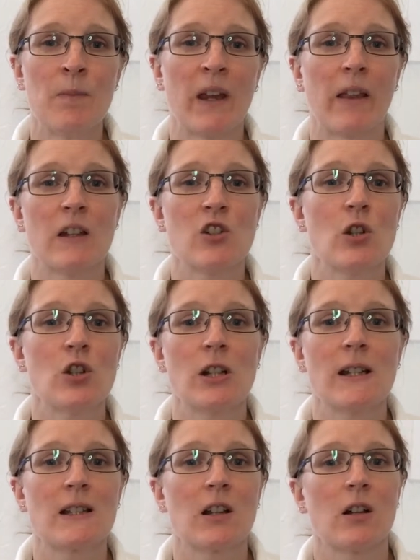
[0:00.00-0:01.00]
Now this
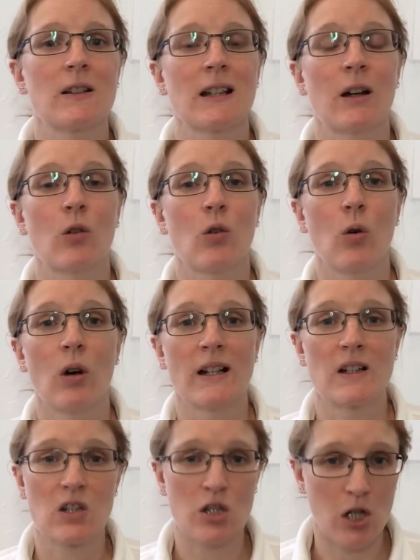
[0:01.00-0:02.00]
usually starts out
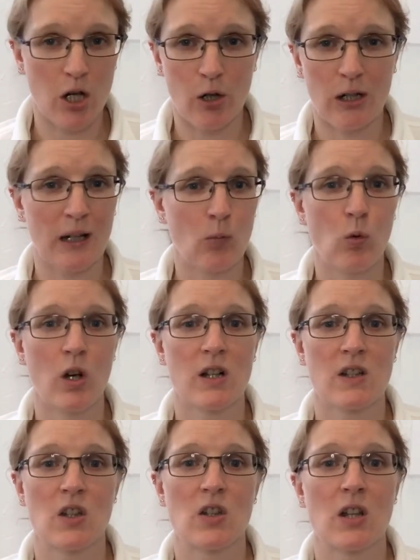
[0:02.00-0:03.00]
quite slowly and
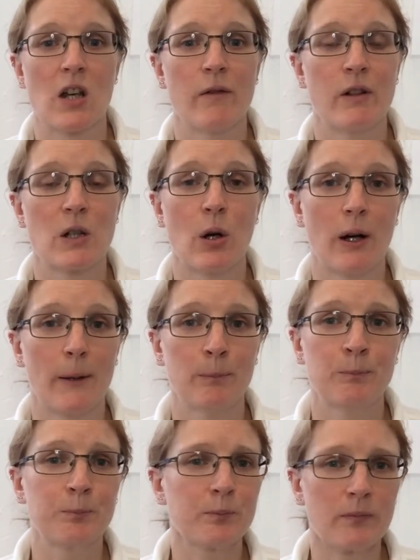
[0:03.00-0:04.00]
worsens over
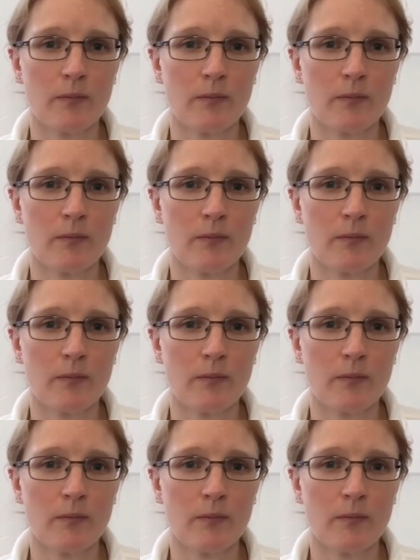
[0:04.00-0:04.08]
time.